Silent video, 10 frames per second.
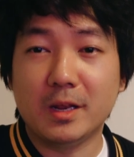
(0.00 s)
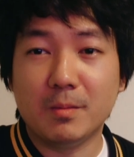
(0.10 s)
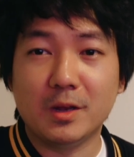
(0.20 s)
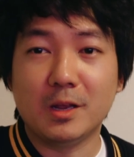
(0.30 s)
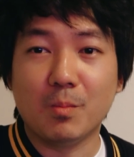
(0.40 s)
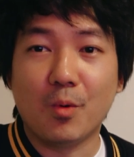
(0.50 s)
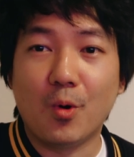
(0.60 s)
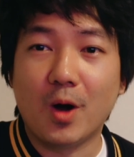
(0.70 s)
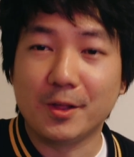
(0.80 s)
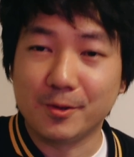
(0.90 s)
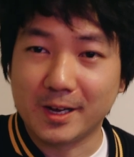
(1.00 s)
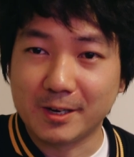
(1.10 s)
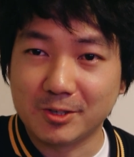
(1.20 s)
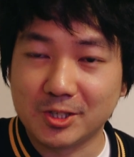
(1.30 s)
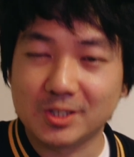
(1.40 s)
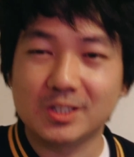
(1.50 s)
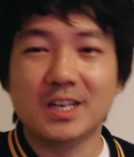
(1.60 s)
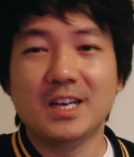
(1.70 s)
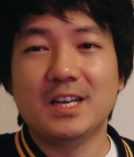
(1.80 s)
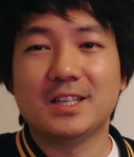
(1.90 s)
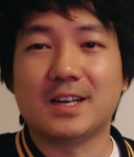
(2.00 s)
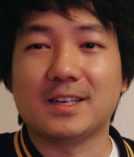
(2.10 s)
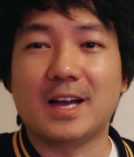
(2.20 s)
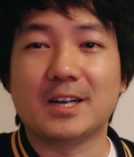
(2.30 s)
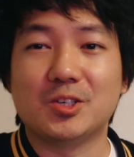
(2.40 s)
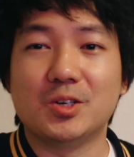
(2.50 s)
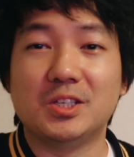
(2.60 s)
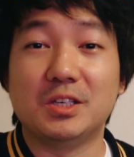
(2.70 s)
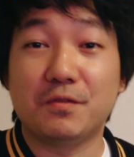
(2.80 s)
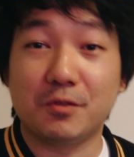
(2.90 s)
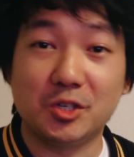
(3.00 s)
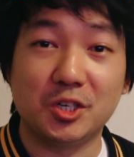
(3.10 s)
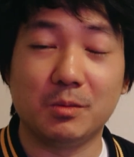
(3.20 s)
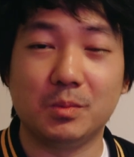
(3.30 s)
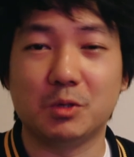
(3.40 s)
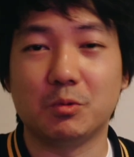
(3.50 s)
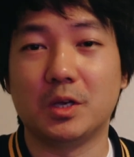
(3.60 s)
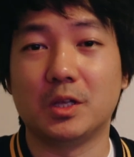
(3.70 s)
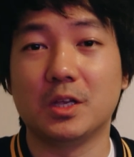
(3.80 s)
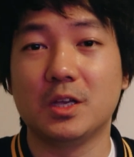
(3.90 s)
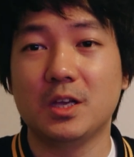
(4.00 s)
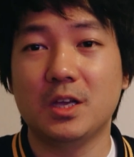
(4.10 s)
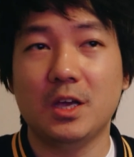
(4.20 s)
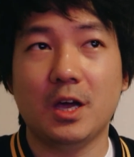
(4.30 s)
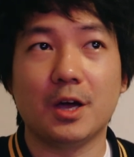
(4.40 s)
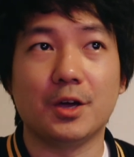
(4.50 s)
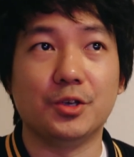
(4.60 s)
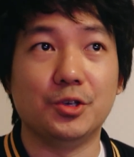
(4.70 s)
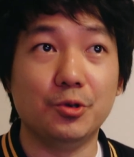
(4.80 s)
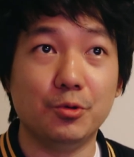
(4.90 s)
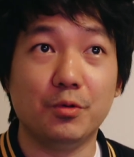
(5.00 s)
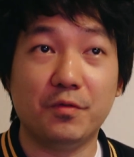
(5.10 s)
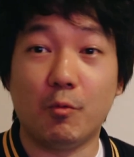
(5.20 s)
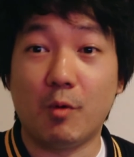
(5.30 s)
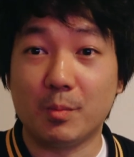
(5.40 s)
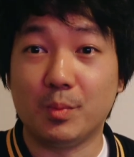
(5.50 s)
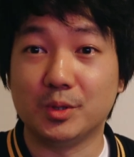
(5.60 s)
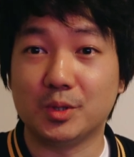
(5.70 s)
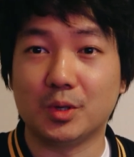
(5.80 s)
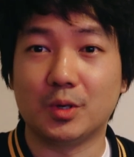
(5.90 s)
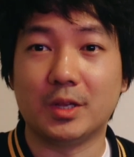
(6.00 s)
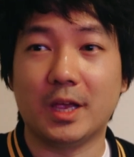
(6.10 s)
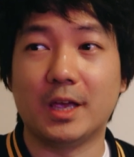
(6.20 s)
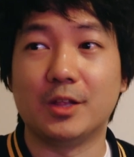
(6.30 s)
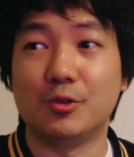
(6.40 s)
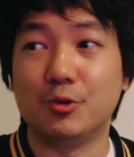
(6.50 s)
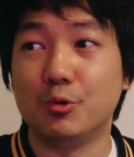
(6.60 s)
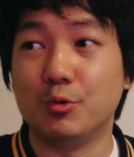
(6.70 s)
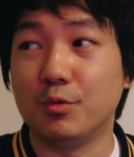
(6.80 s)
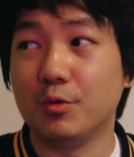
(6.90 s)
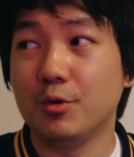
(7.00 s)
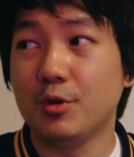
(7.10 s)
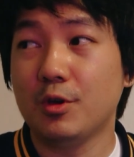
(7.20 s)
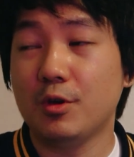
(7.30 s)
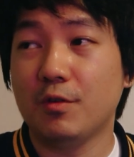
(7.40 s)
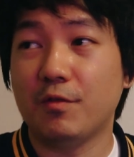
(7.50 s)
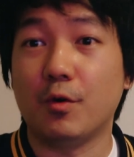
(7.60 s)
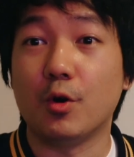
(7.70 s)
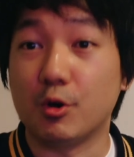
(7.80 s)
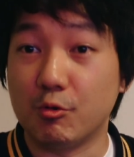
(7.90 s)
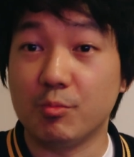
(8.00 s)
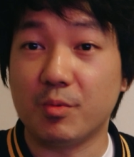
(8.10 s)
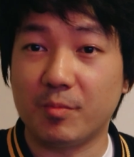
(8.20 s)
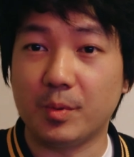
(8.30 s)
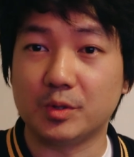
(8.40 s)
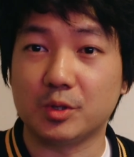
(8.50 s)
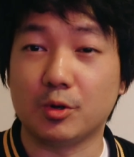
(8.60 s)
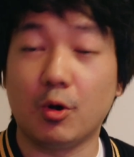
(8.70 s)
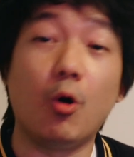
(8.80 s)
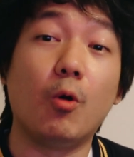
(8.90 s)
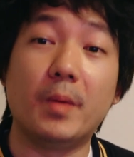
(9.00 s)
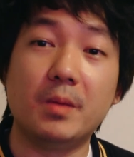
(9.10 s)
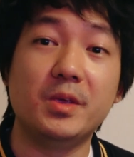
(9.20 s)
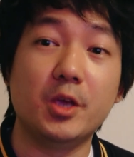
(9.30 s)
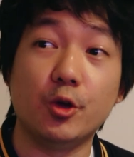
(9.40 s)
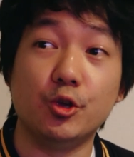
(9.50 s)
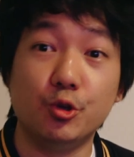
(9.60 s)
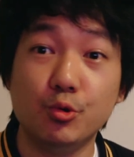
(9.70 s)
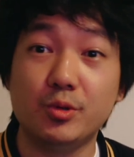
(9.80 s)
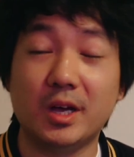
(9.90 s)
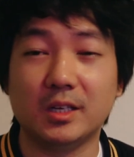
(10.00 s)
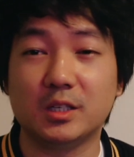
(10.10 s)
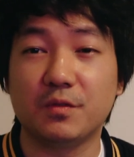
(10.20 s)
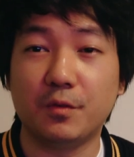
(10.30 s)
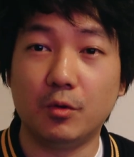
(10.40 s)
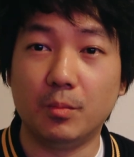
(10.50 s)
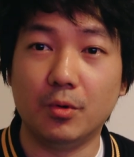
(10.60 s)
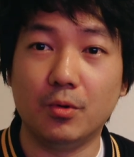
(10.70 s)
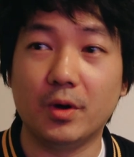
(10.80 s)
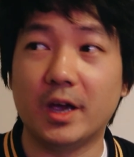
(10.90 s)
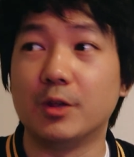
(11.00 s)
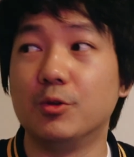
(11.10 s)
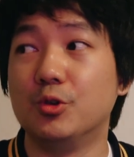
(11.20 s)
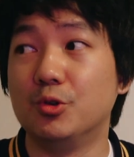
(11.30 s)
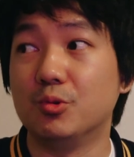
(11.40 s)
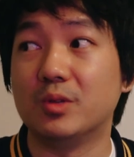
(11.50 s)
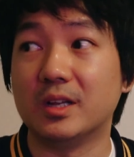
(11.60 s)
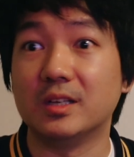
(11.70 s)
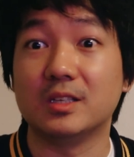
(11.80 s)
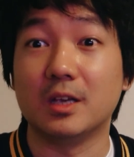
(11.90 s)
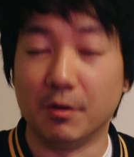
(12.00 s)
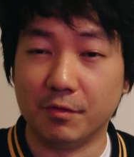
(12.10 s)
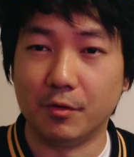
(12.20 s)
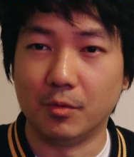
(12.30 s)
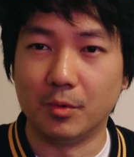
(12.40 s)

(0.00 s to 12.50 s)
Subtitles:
more other languages that actually differentiate between you for one person and you for a group of person, or maybe a you that is formal and a you that is informal.